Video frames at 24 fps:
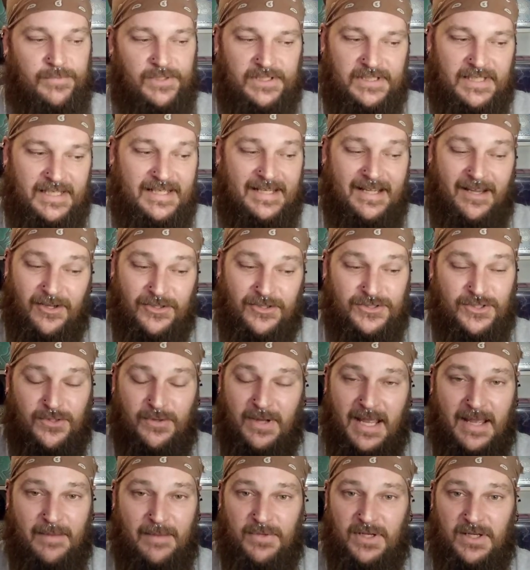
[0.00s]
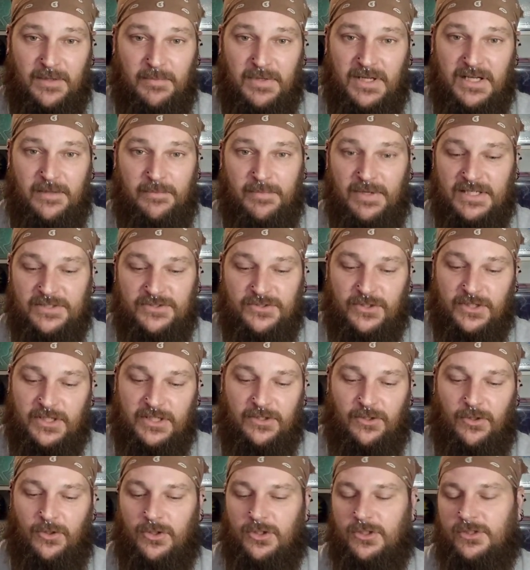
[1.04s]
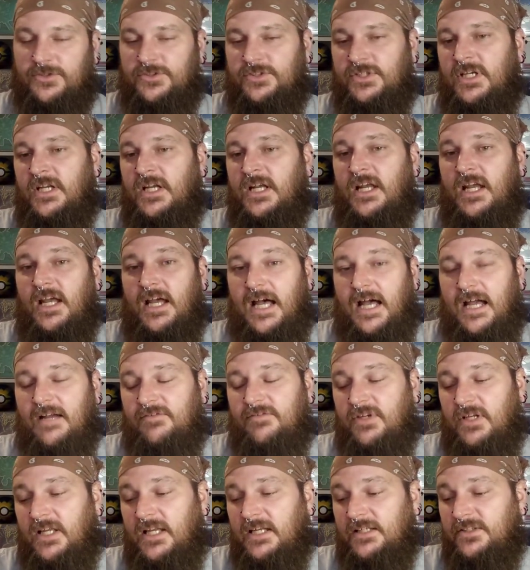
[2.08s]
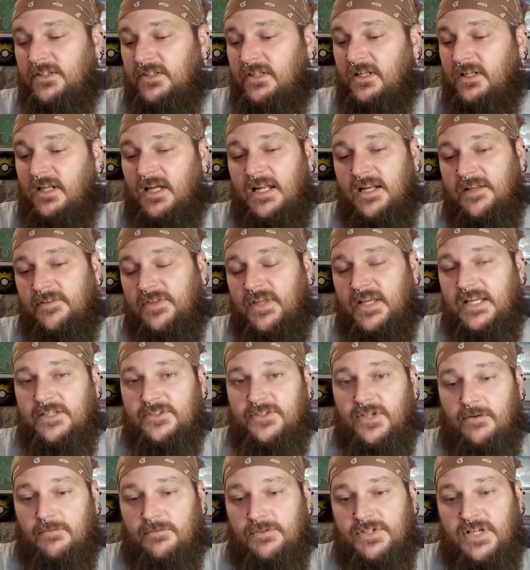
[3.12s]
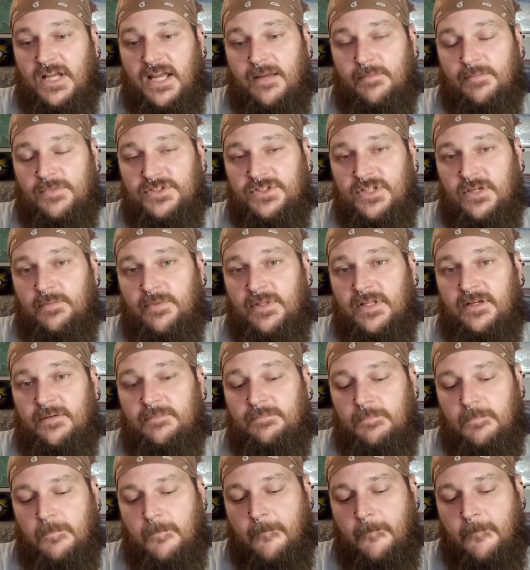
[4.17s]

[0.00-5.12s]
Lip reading: but they also happen to be the best looking arts. I've collected a lot of things over time, and some of them